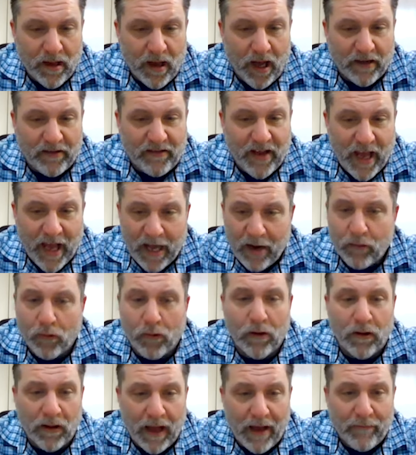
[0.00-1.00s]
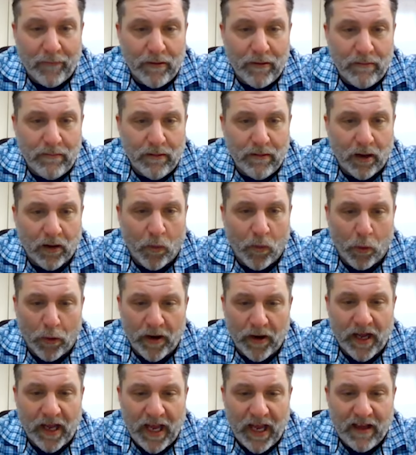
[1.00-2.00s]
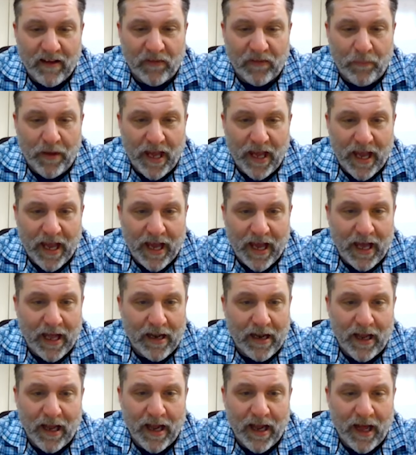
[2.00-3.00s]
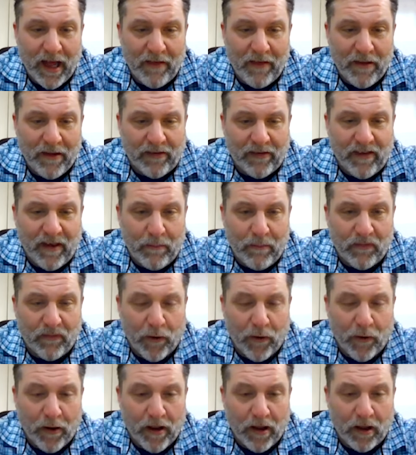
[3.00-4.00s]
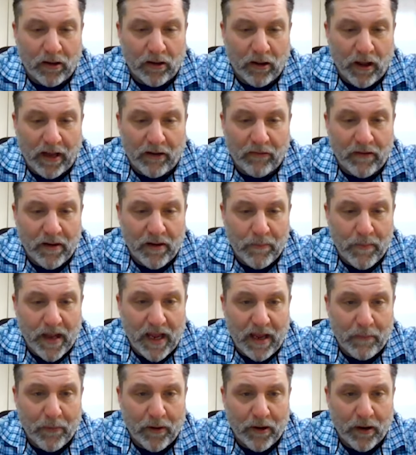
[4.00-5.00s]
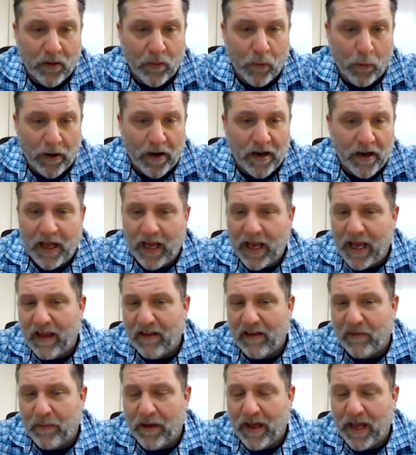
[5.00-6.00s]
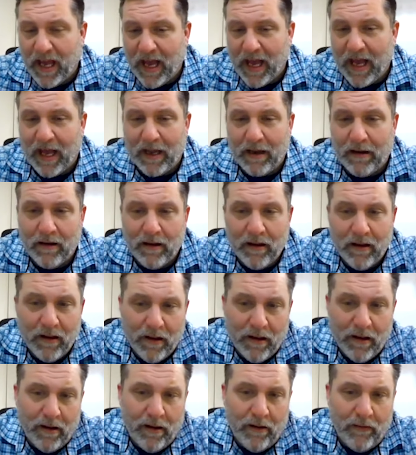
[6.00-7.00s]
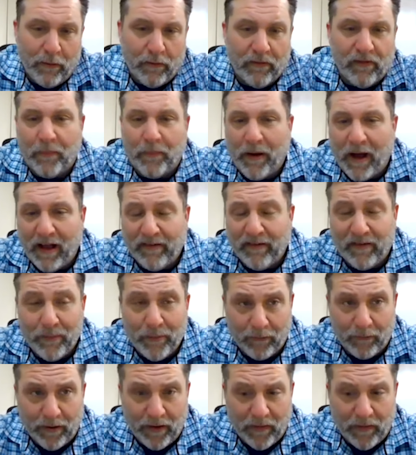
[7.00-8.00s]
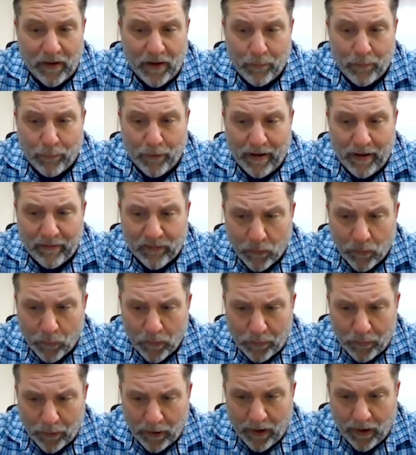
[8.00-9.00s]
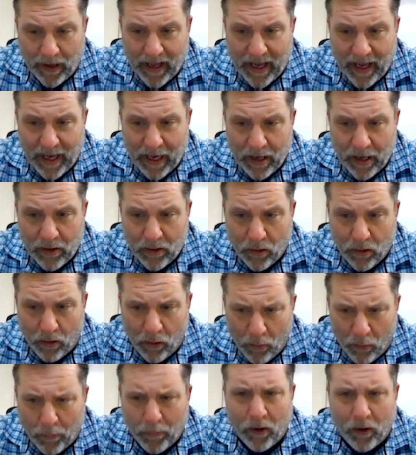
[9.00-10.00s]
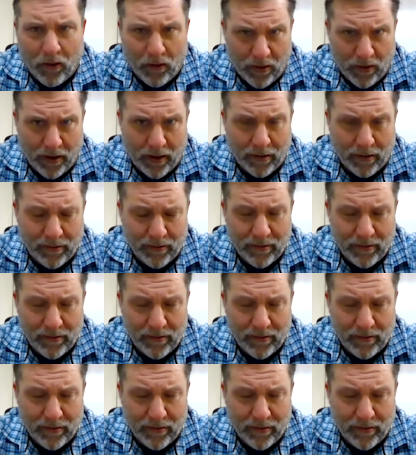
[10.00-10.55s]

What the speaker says: a 10 or 11, according to ESPN, and this seems very unlikely to me, but according to ESPN, there's a possibility that Nebraska would play in Omaha